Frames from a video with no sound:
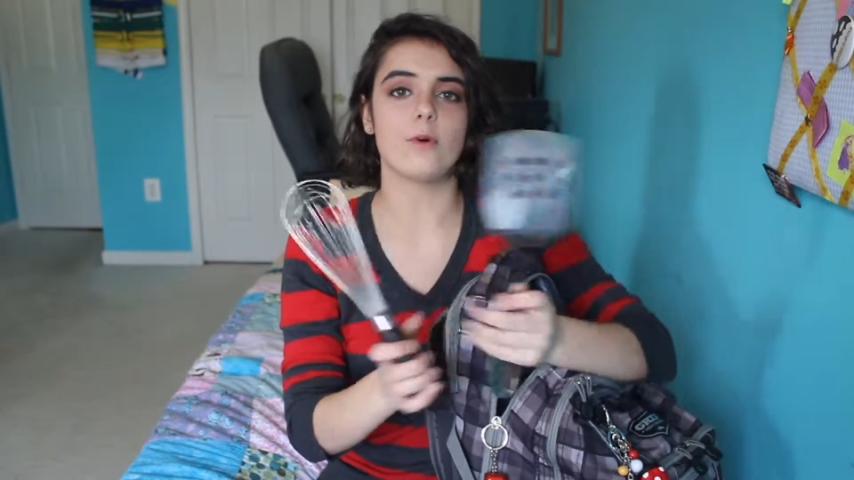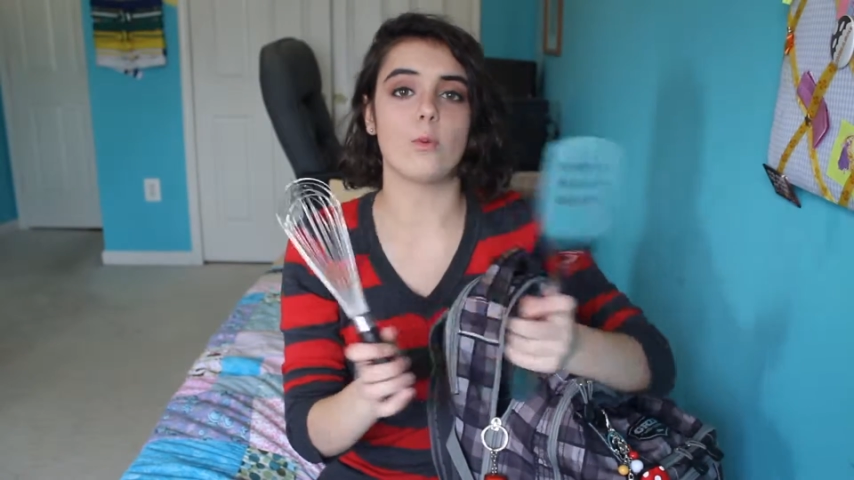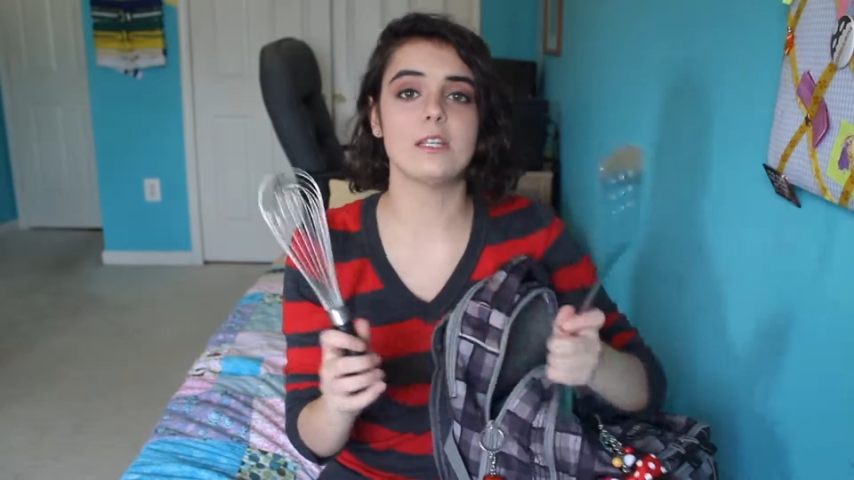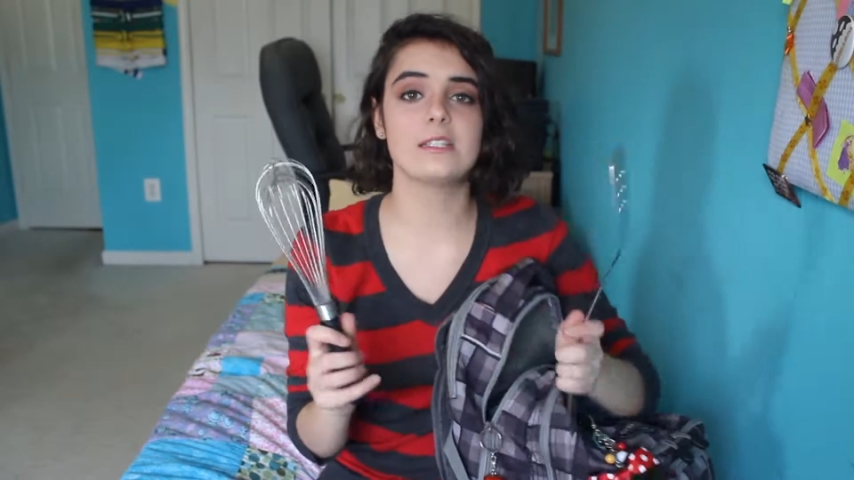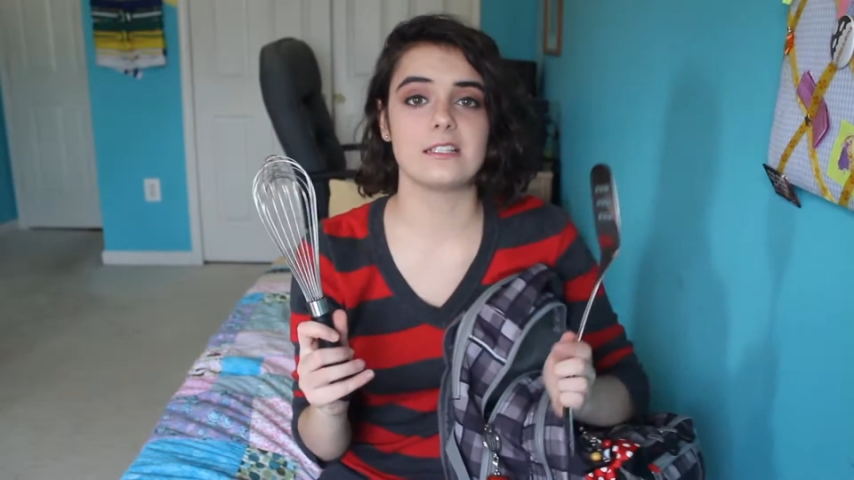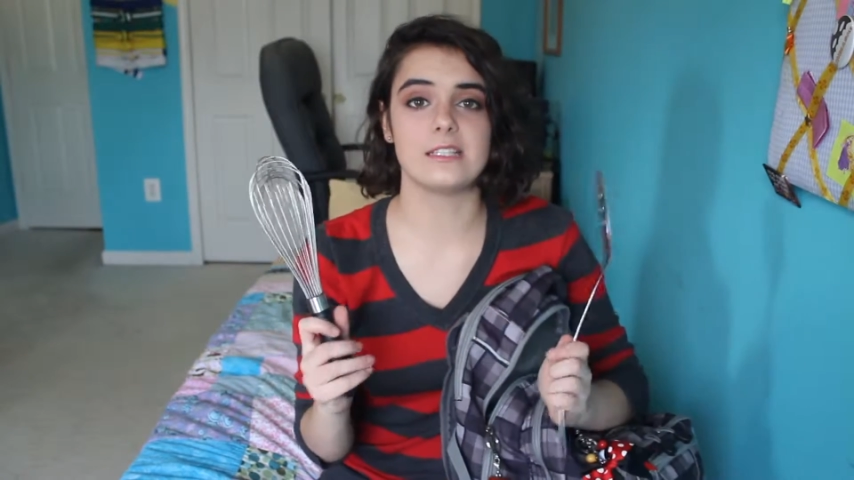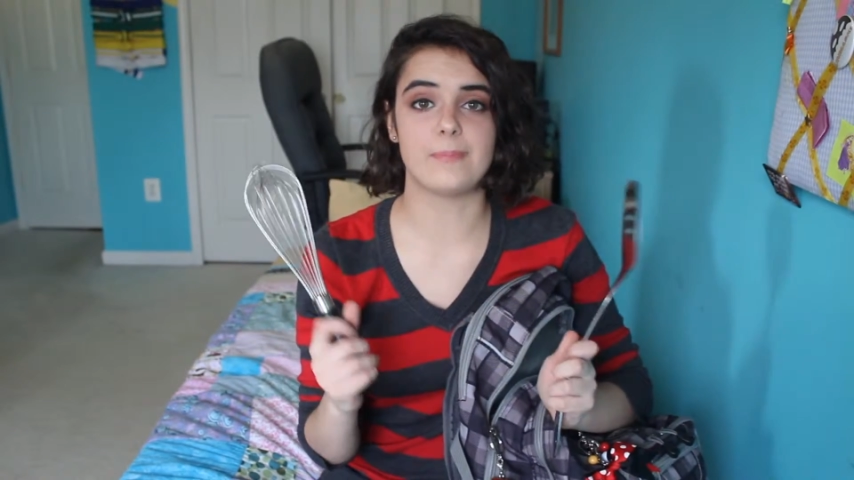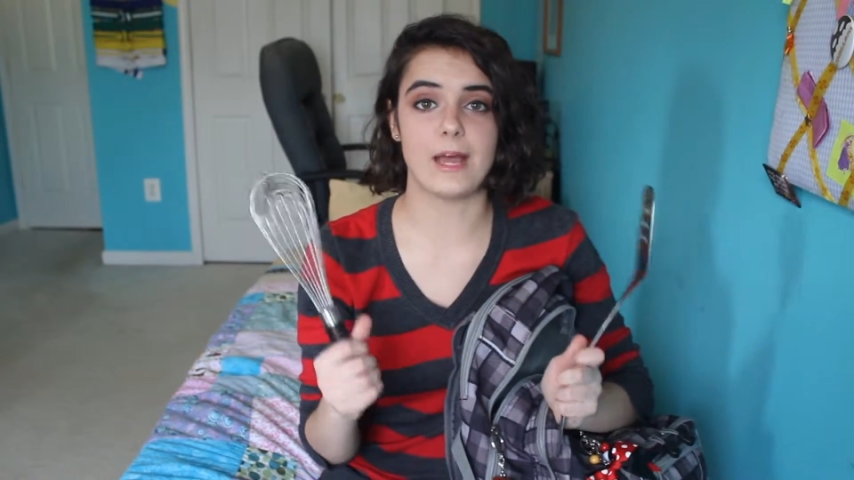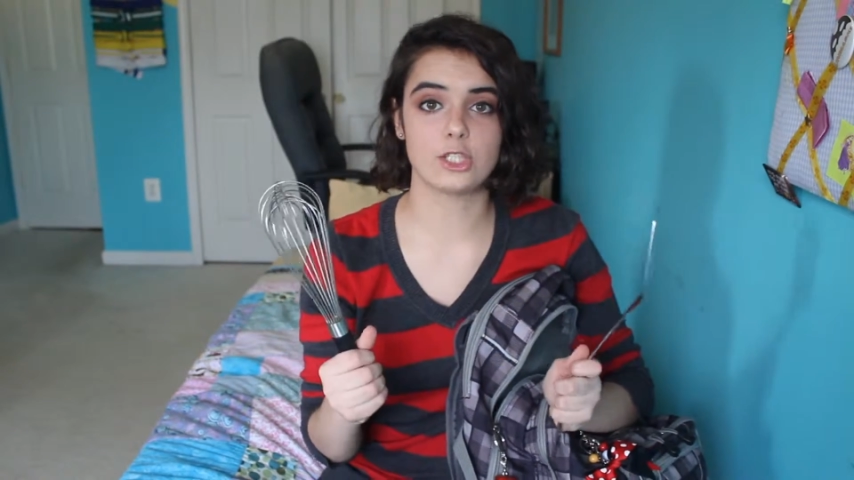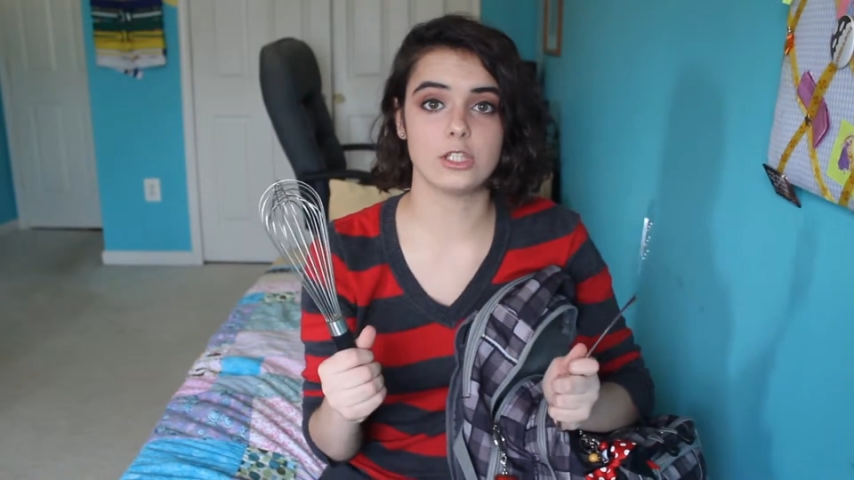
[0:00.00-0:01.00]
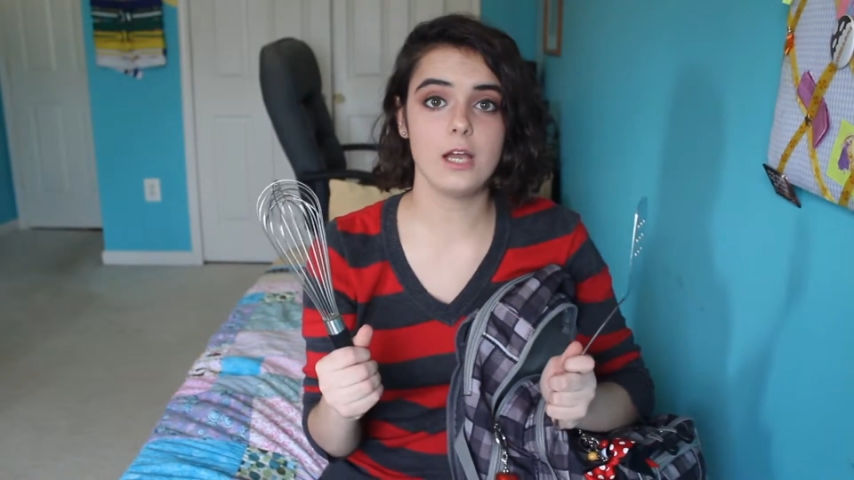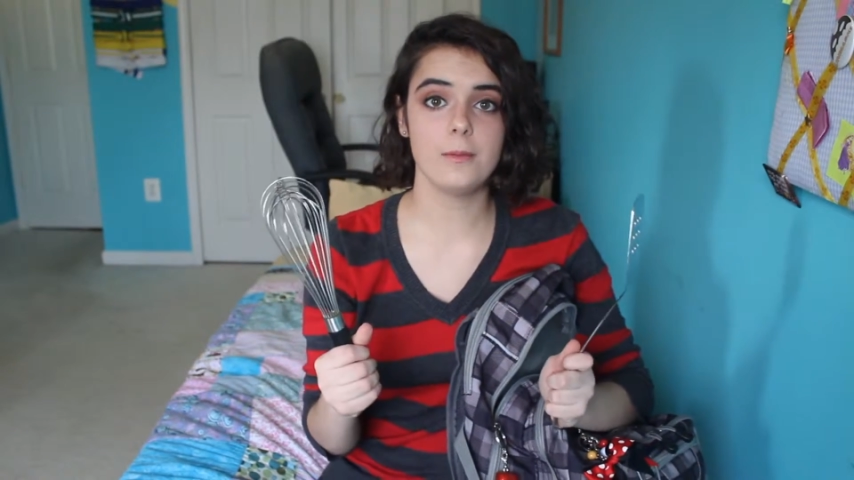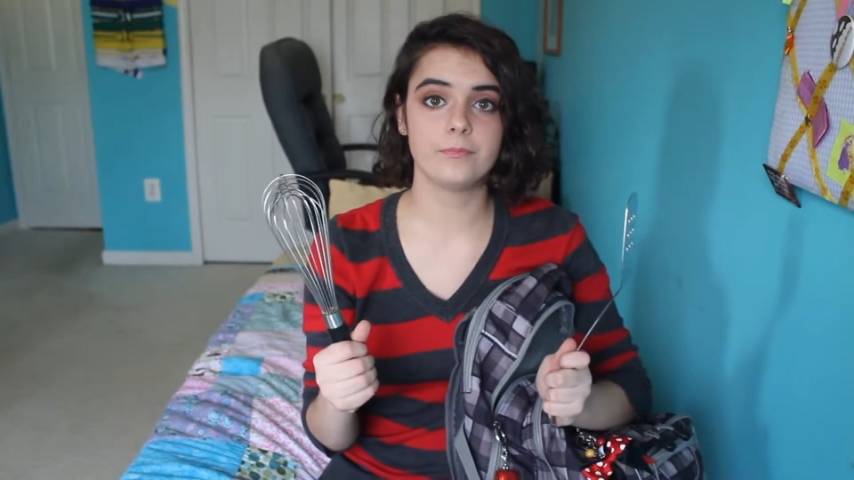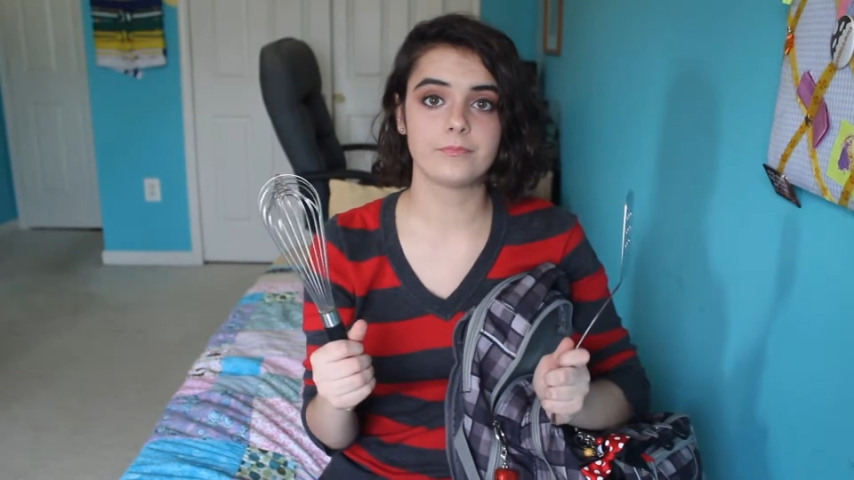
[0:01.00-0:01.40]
a whisk and spatula.